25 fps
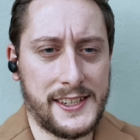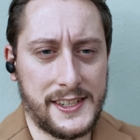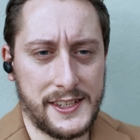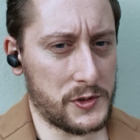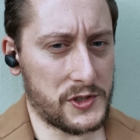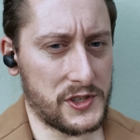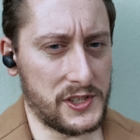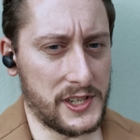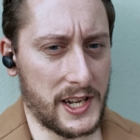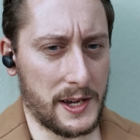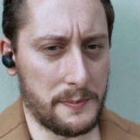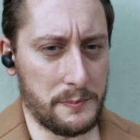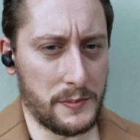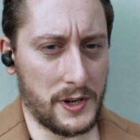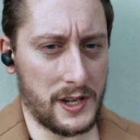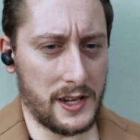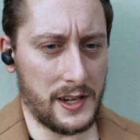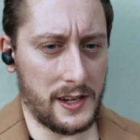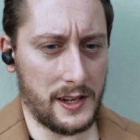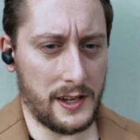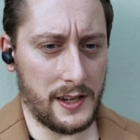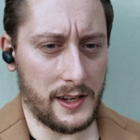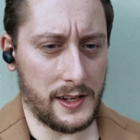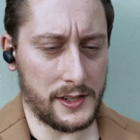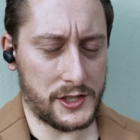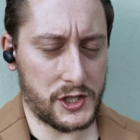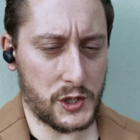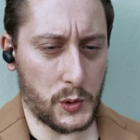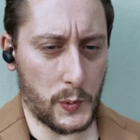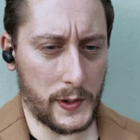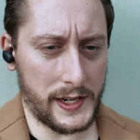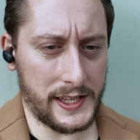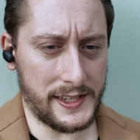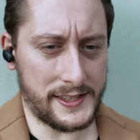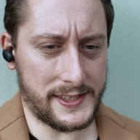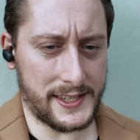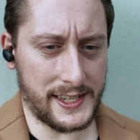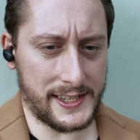What's the number?
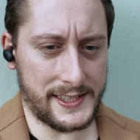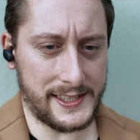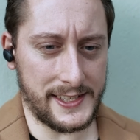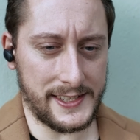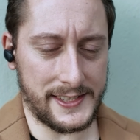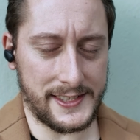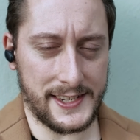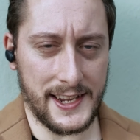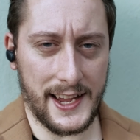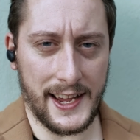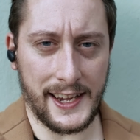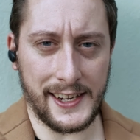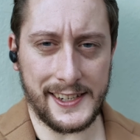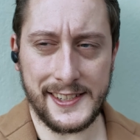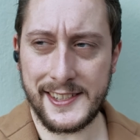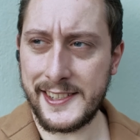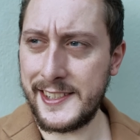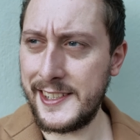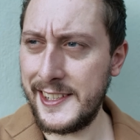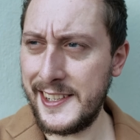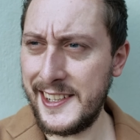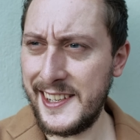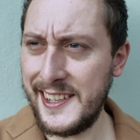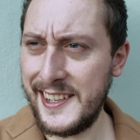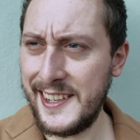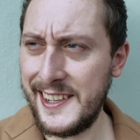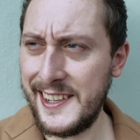2066.